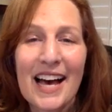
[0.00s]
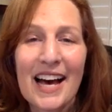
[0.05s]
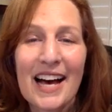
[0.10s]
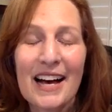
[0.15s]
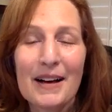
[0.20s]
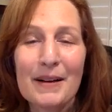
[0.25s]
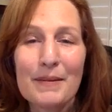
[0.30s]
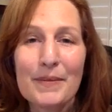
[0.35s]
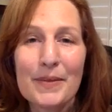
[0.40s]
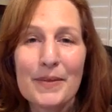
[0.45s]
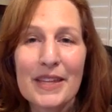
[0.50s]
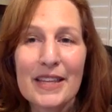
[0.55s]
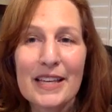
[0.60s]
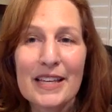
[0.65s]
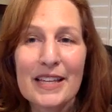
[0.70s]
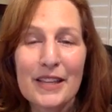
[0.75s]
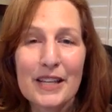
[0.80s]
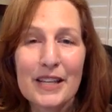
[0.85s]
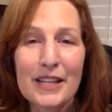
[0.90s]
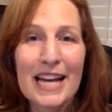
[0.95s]

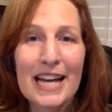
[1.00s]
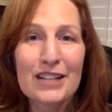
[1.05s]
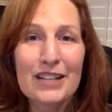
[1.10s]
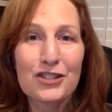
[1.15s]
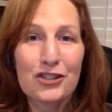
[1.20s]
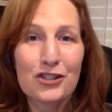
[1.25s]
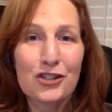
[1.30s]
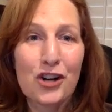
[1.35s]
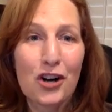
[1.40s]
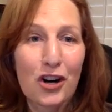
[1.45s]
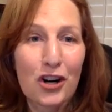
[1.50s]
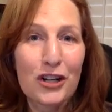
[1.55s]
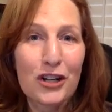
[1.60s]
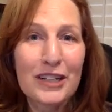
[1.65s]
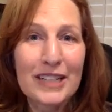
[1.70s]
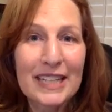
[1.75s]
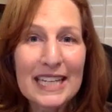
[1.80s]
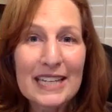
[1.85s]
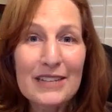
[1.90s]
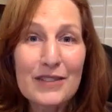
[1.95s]
the National
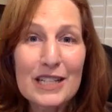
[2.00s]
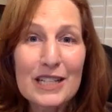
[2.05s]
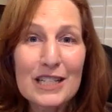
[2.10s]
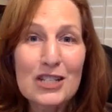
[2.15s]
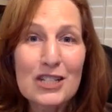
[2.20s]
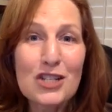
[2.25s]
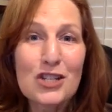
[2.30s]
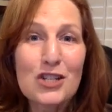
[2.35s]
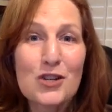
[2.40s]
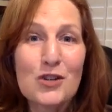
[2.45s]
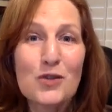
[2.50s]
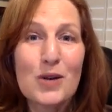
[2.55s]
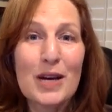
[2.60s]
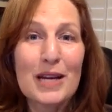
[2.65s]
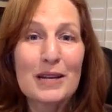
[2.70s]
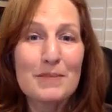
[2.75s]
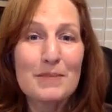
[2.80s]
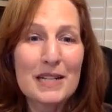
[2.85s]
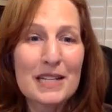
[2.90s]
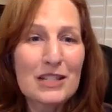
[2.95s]
Guard even to
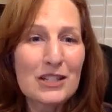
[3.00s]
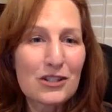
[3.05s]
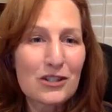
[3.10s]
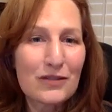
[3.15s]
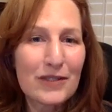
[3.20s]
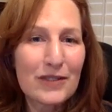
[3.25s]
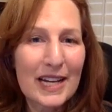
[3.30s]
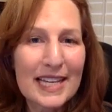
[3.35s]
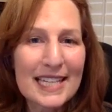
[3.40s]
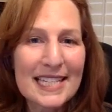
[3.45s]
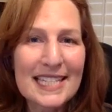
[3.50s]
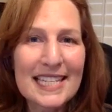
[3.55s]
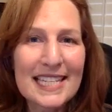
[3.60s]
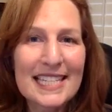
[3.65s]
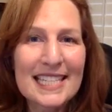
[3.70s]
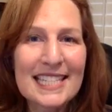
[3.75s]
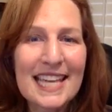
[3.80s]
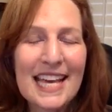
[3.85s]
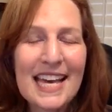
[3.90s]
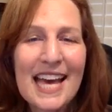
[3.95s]
administer
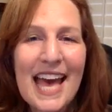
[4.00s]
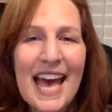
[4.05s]
vaccines,